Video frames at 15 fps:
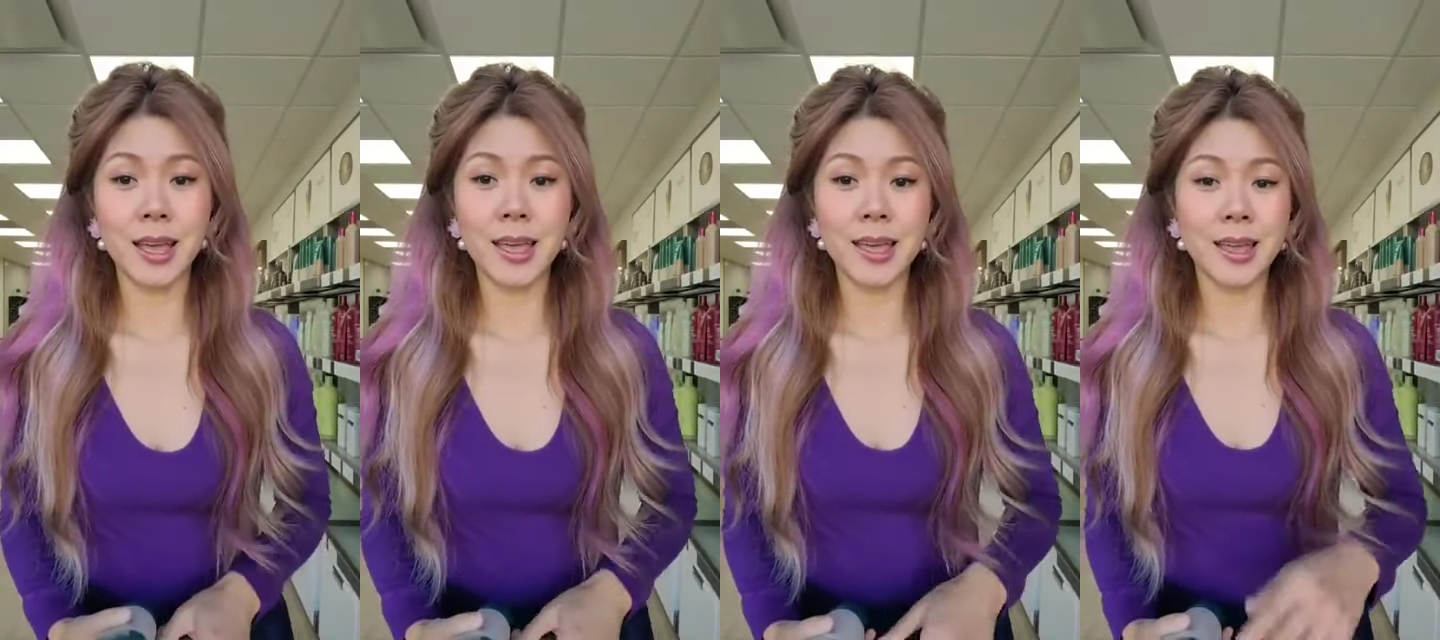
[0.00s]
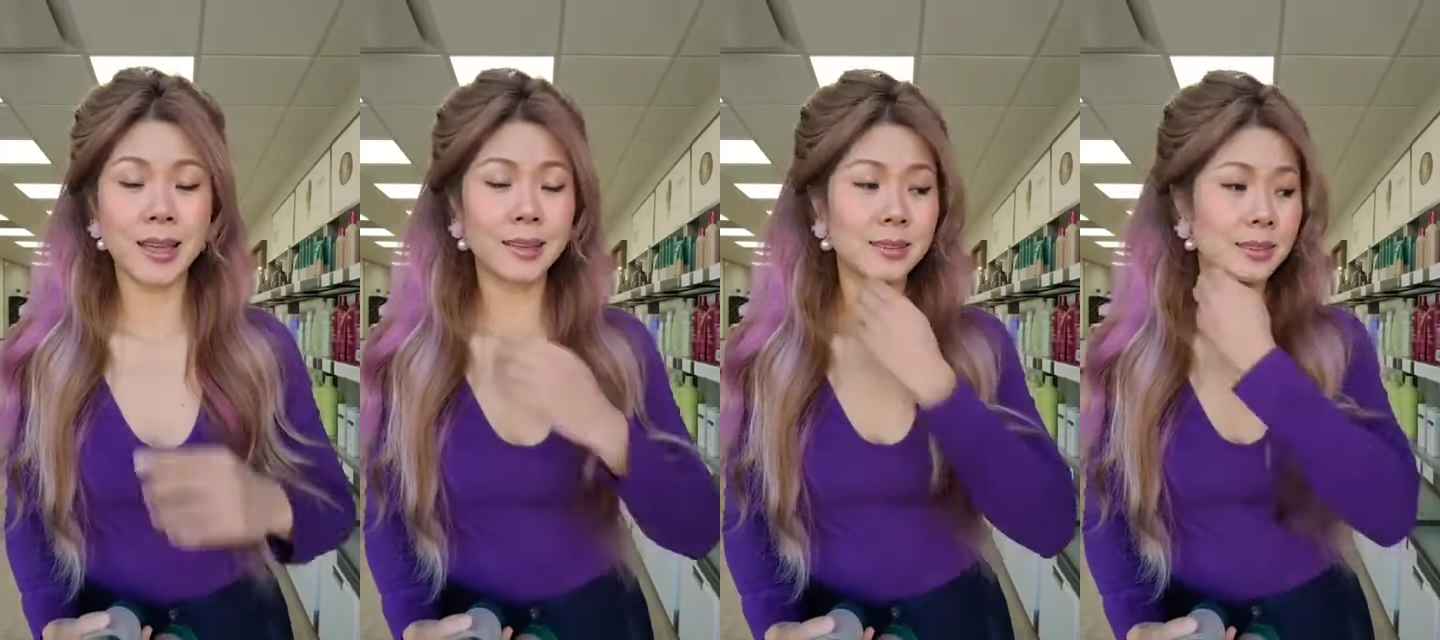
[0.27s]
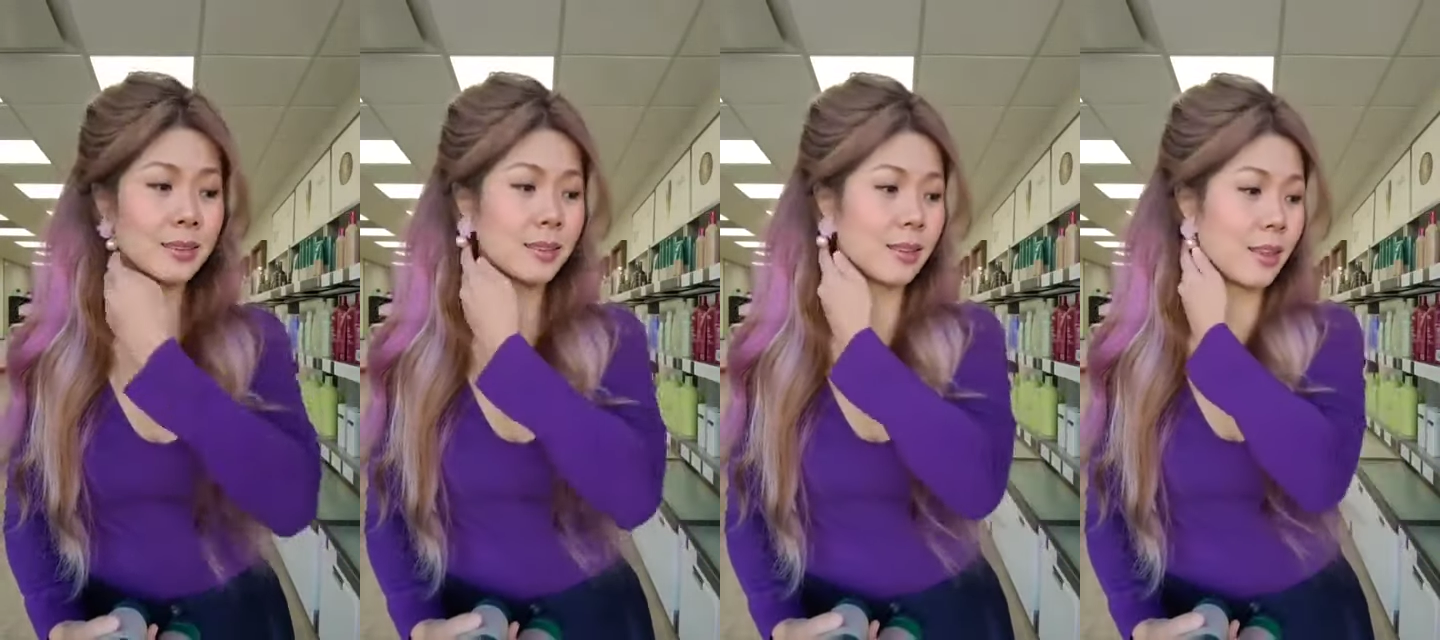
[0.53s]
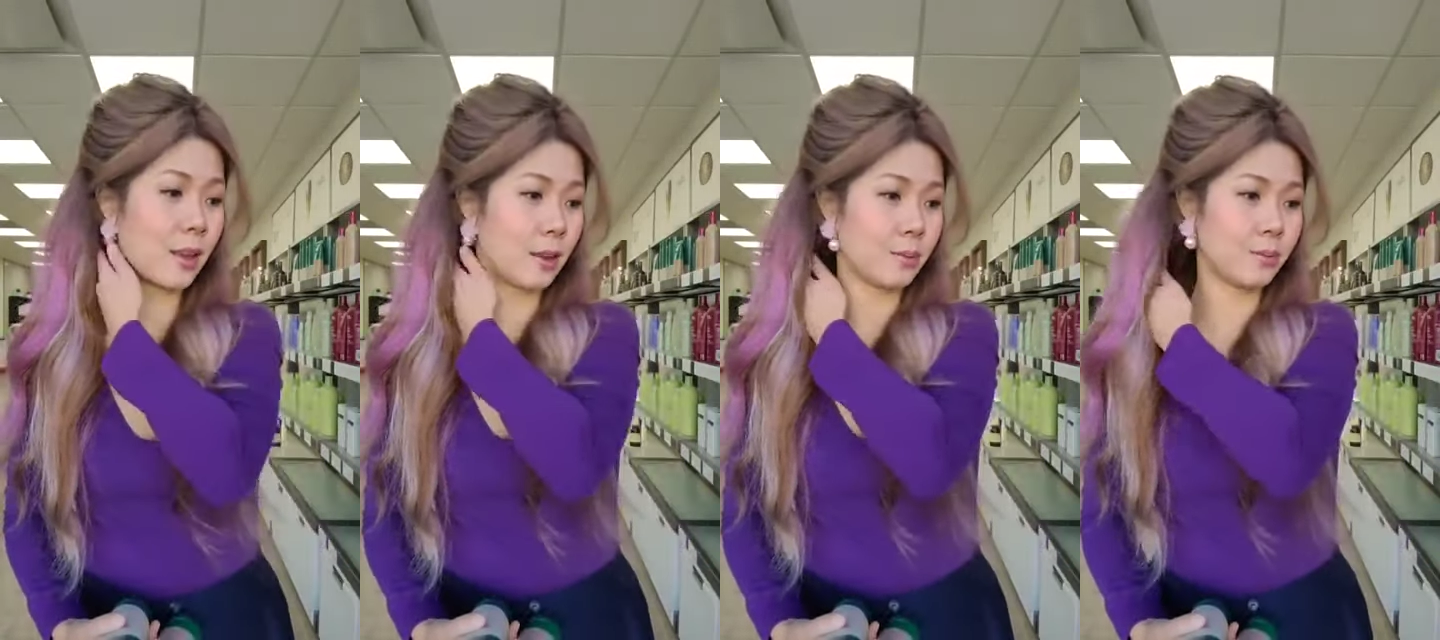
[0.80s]
and
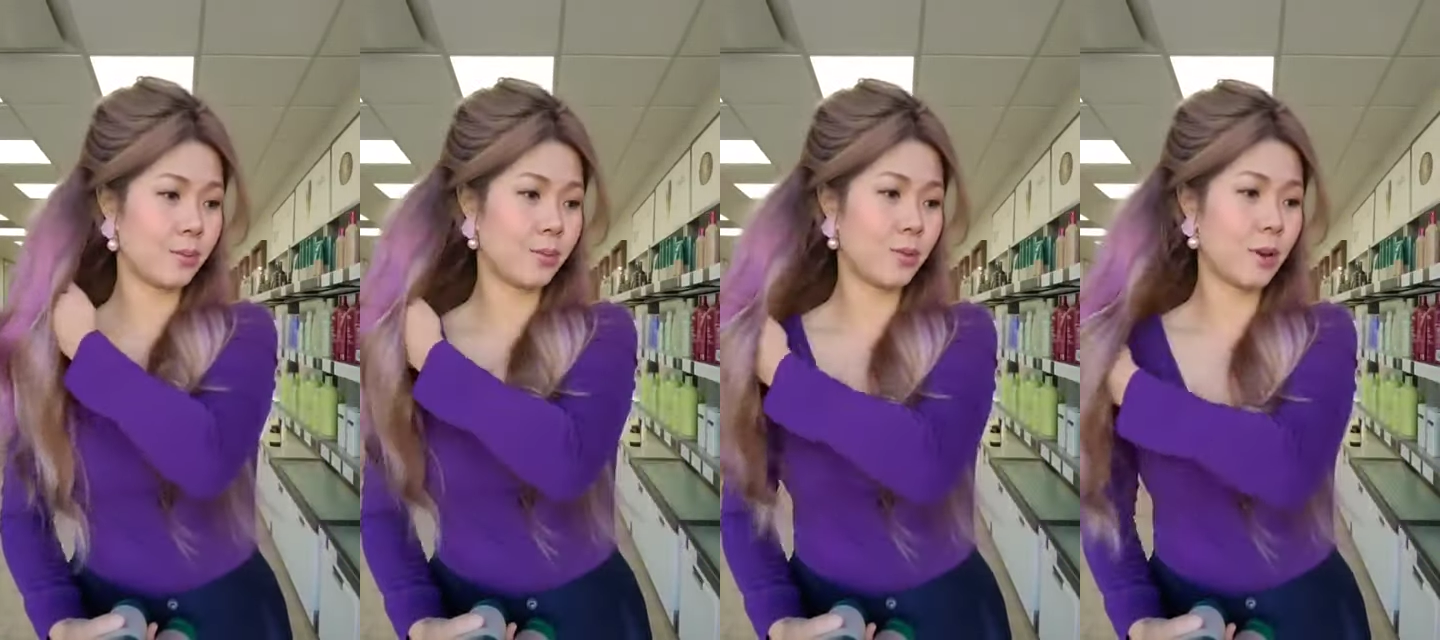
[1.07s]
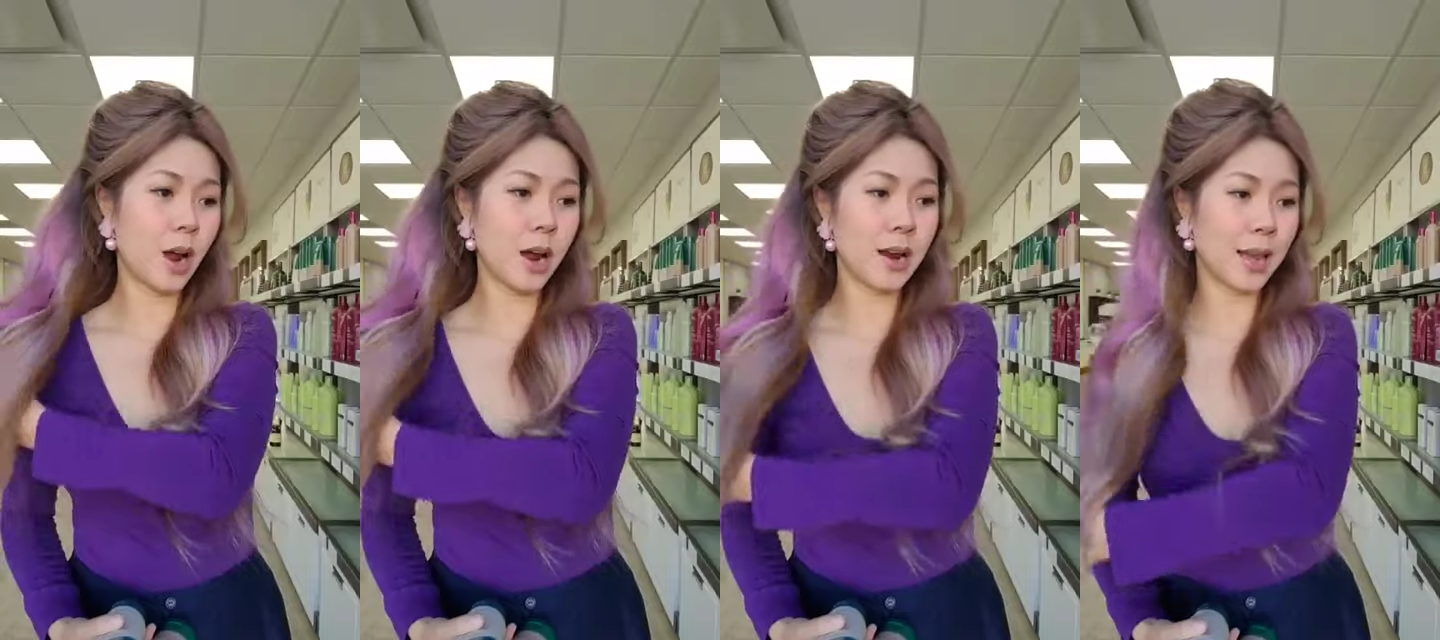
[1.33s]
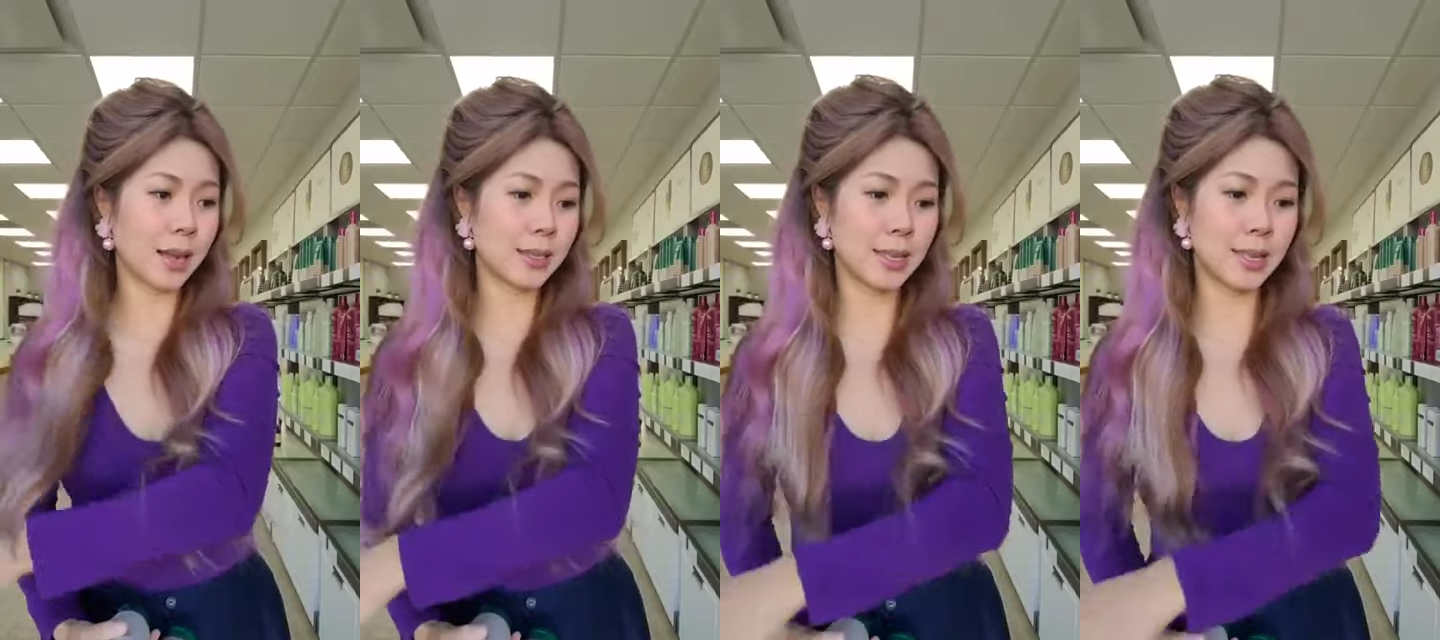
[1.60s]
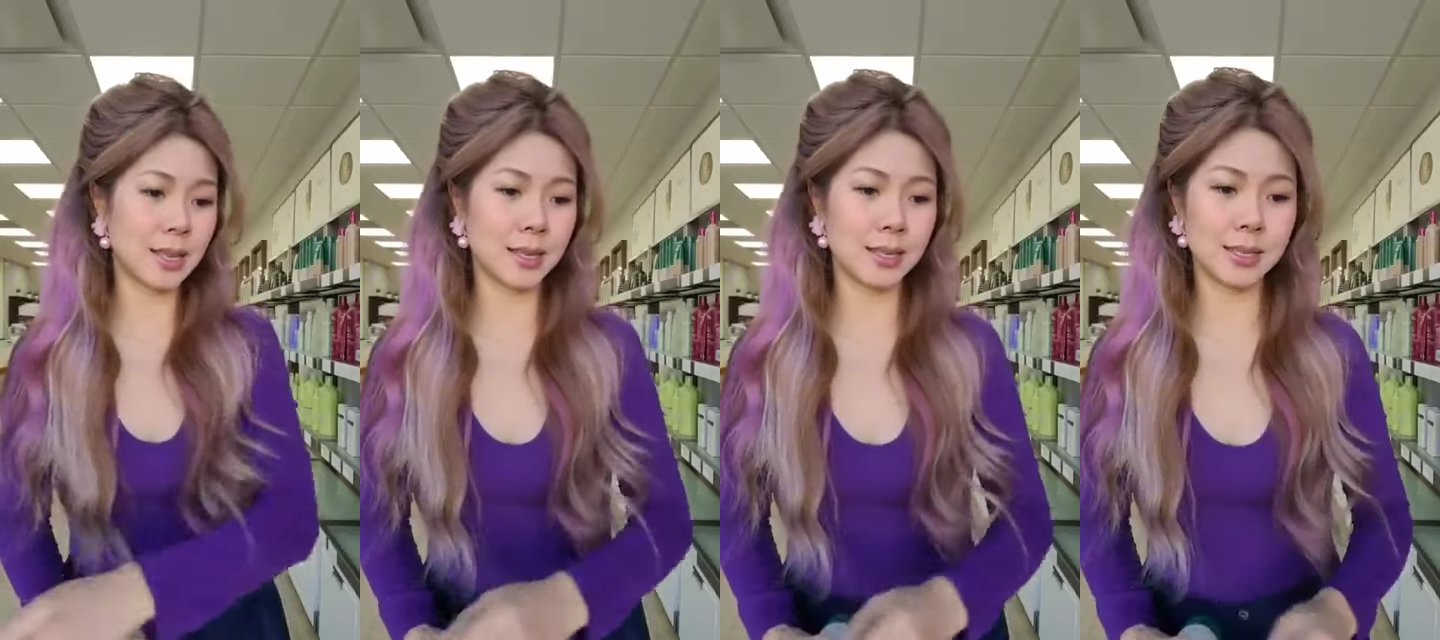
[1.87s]
their
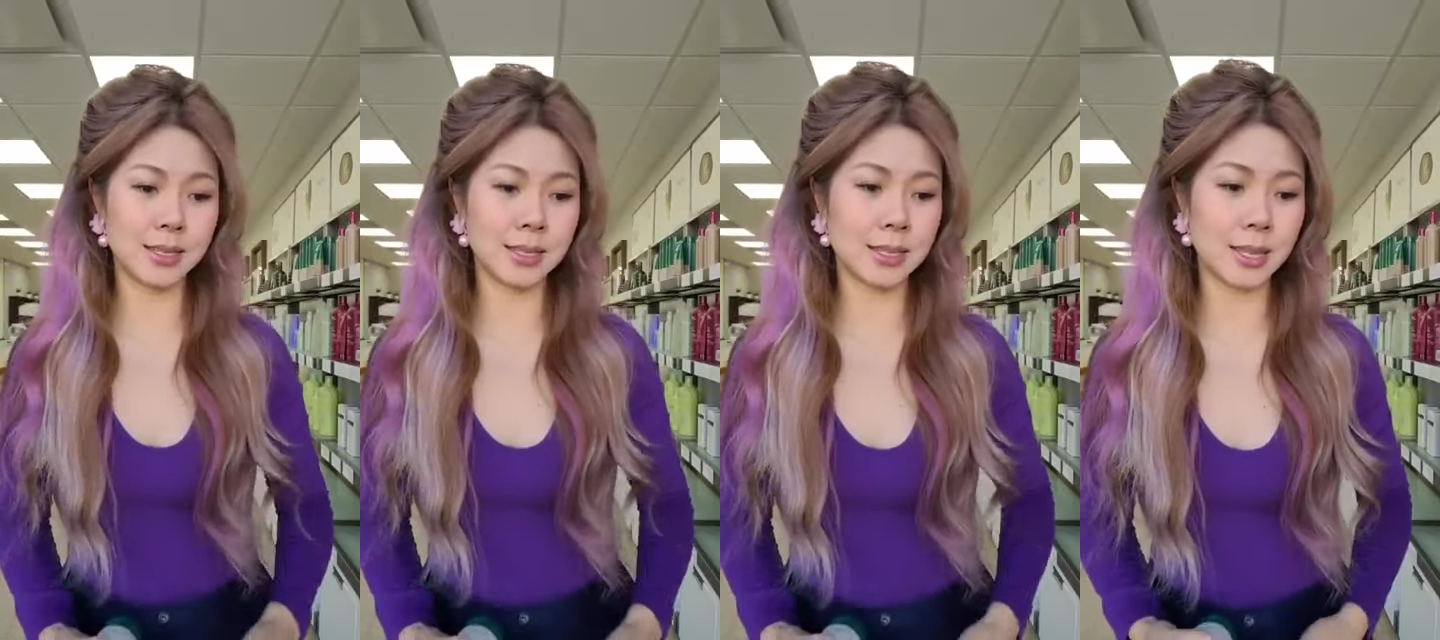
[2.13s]
product is